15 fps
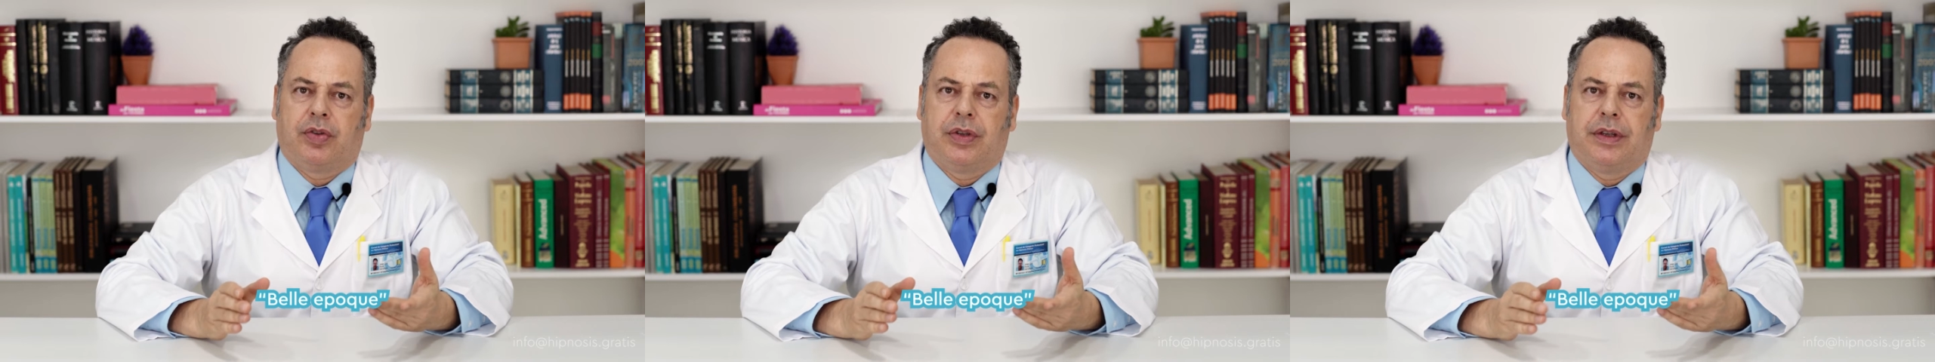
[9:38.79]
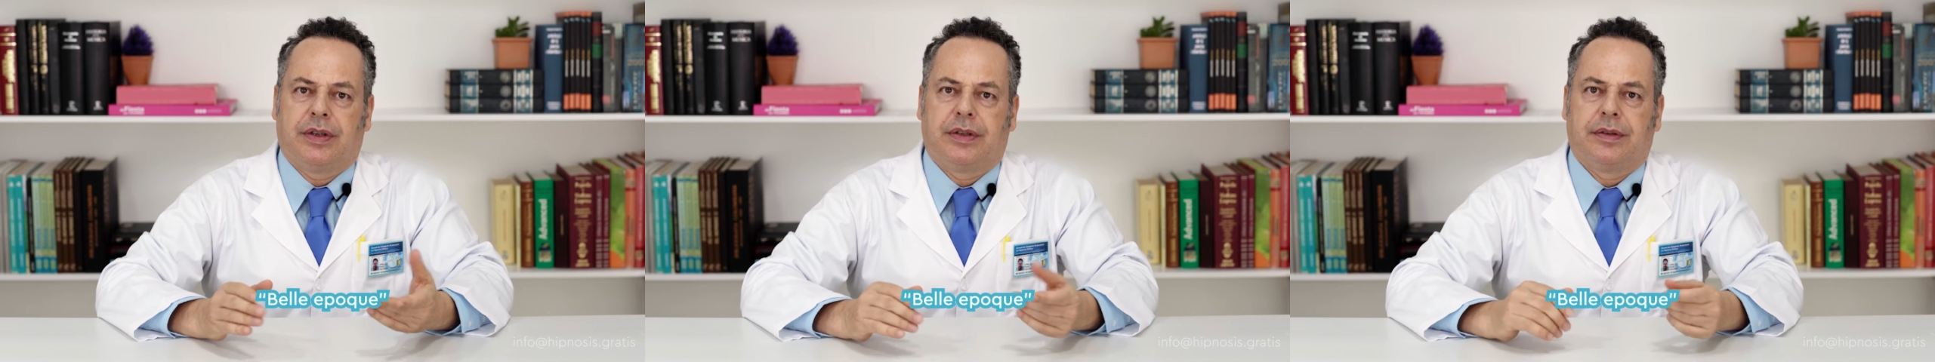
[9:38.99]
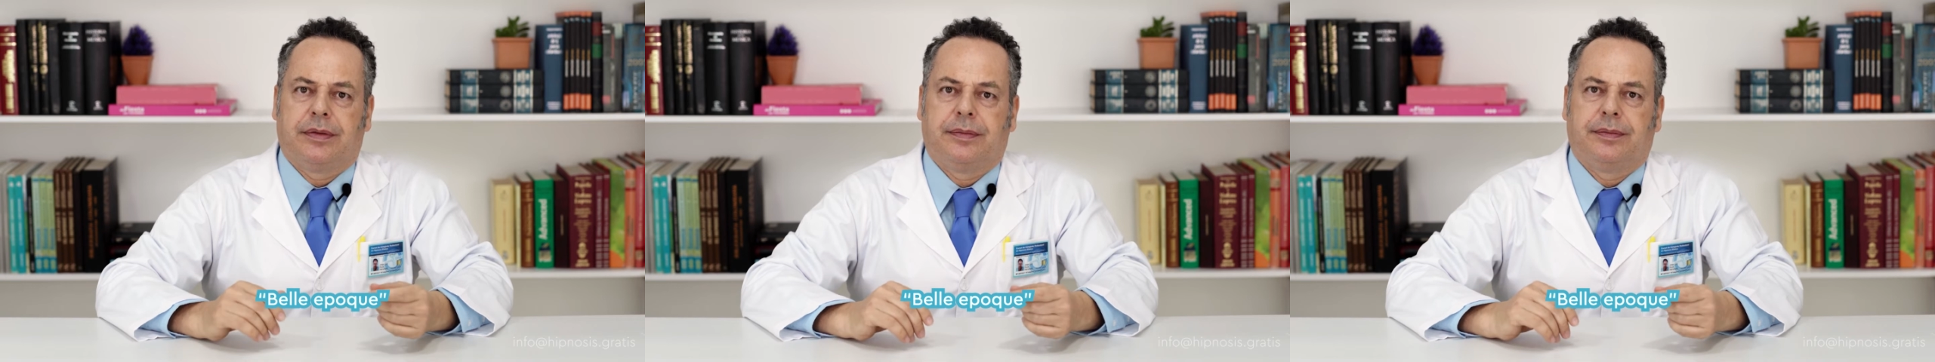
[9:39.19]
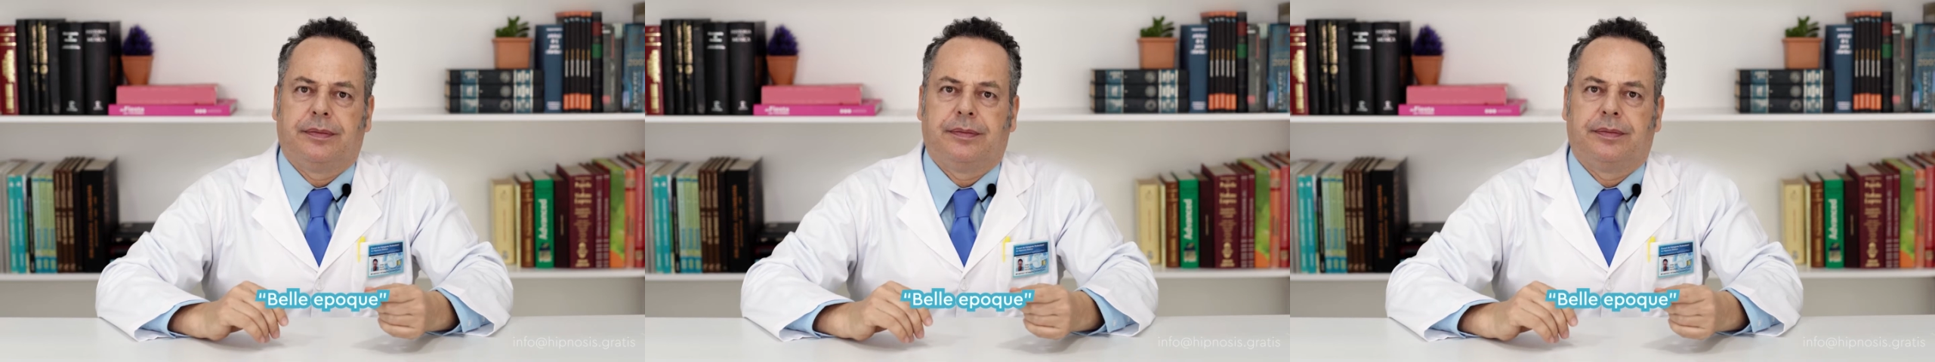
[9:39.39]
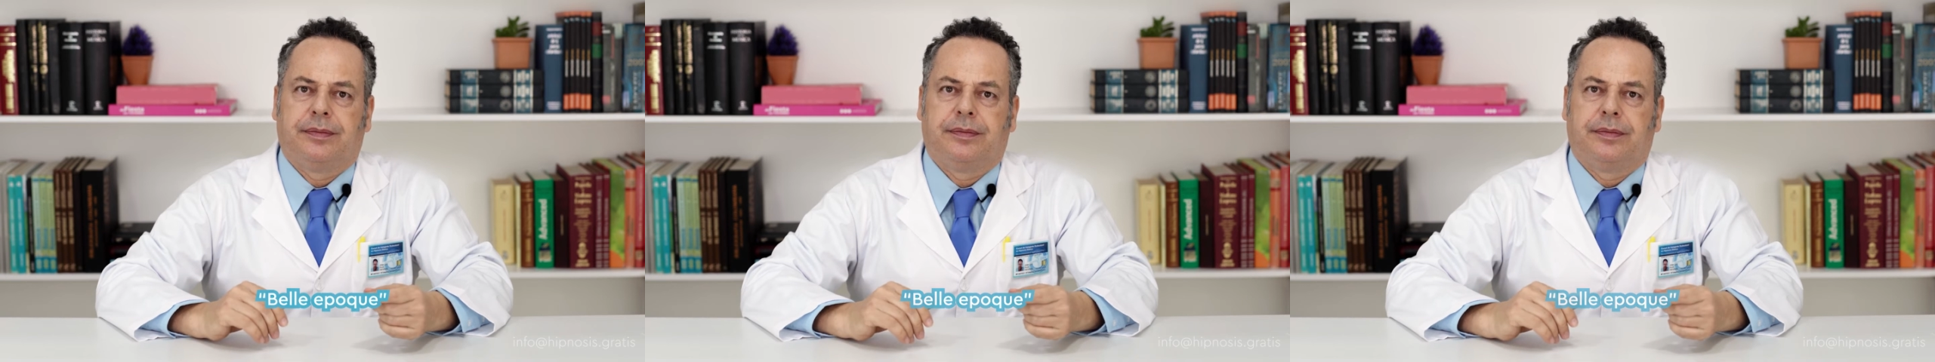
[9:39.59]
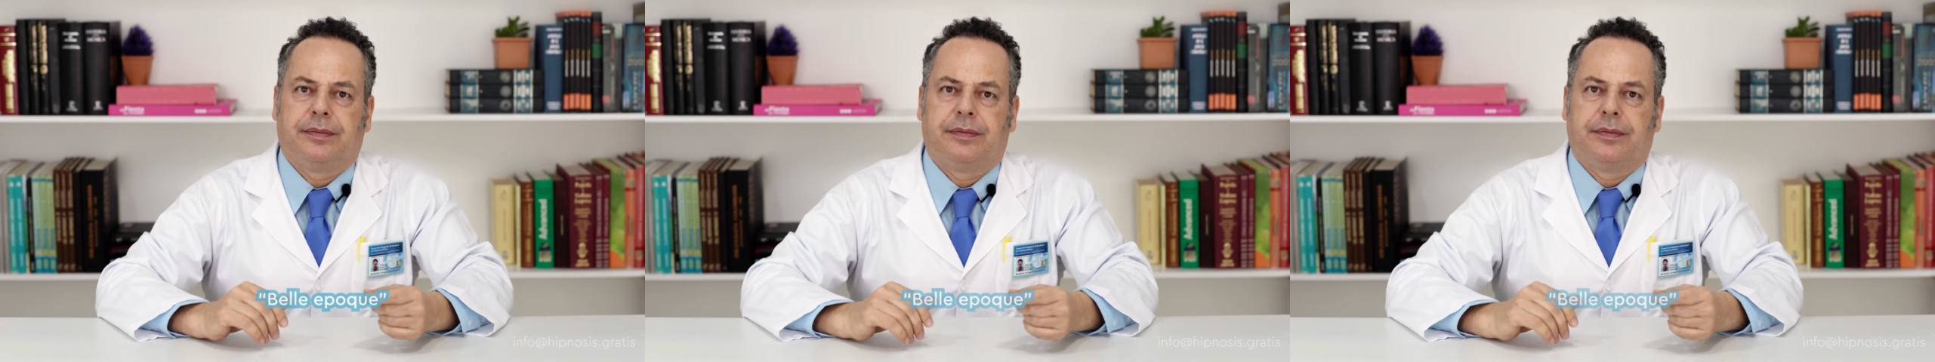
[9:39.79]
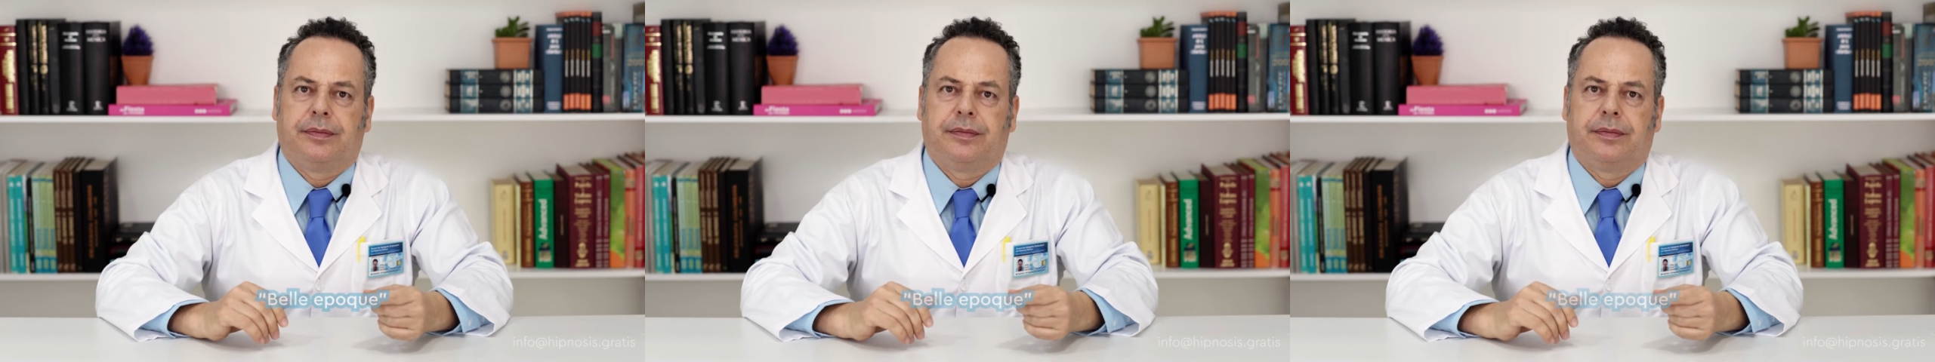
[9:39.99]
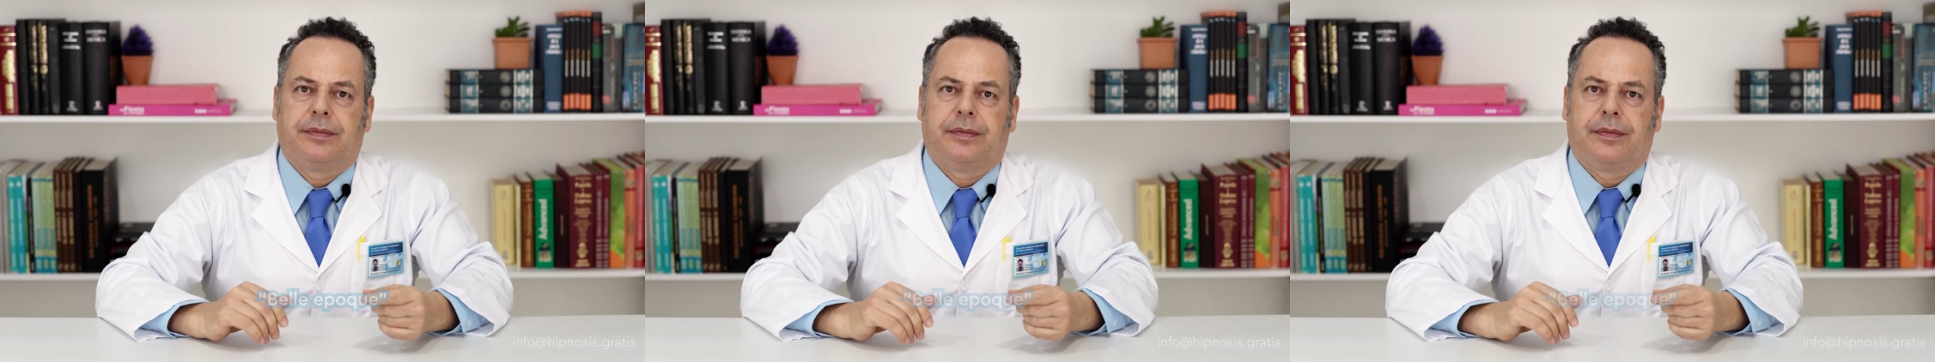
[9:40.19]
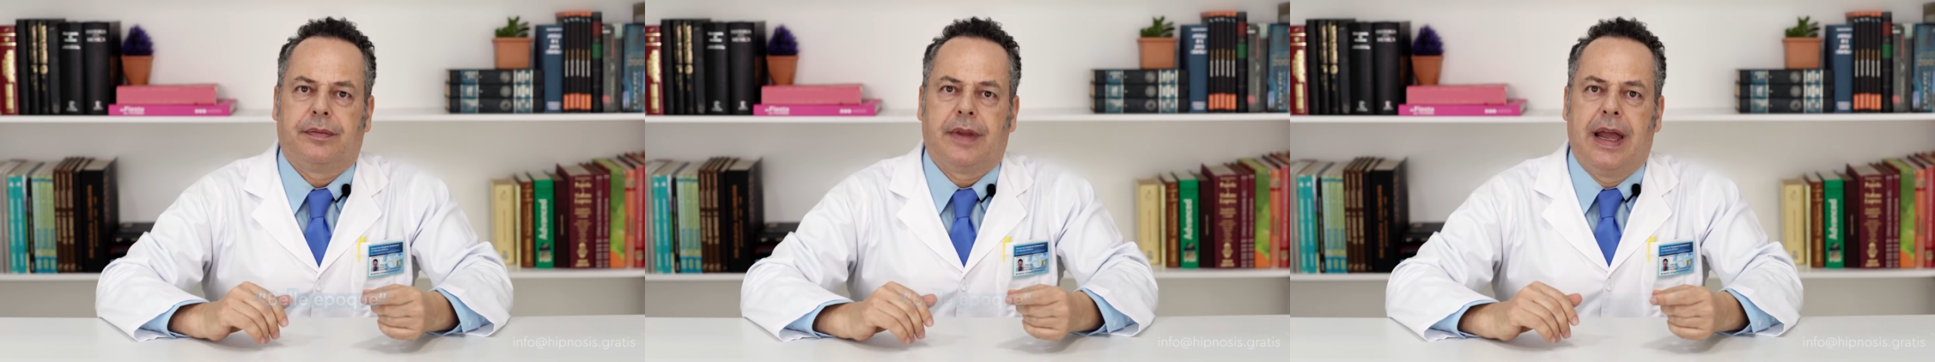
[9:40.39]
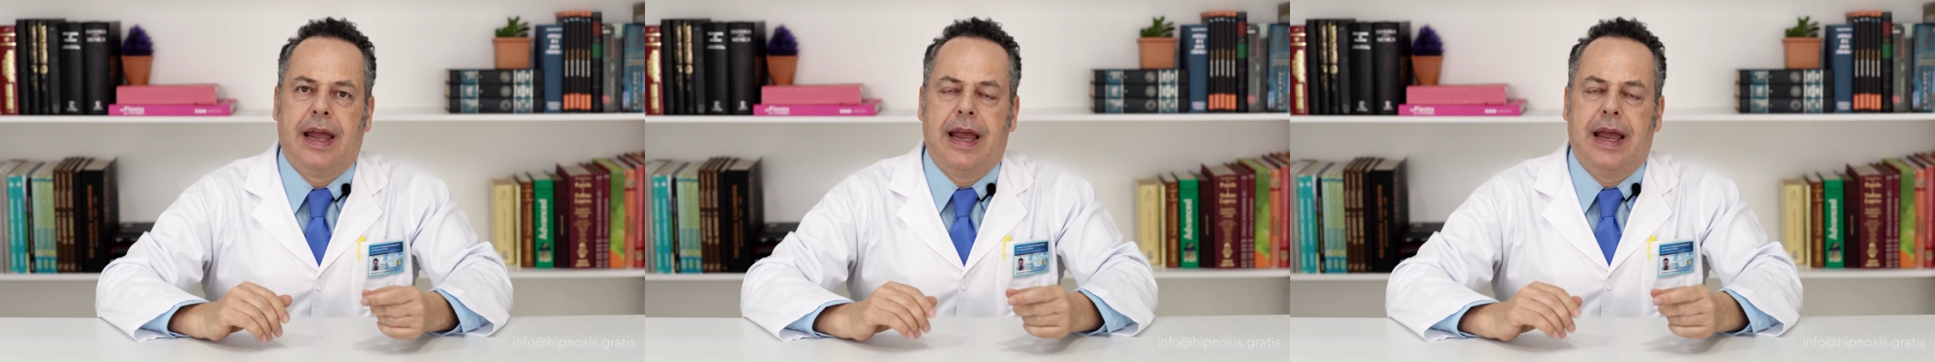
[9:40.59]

would come about 10 years later,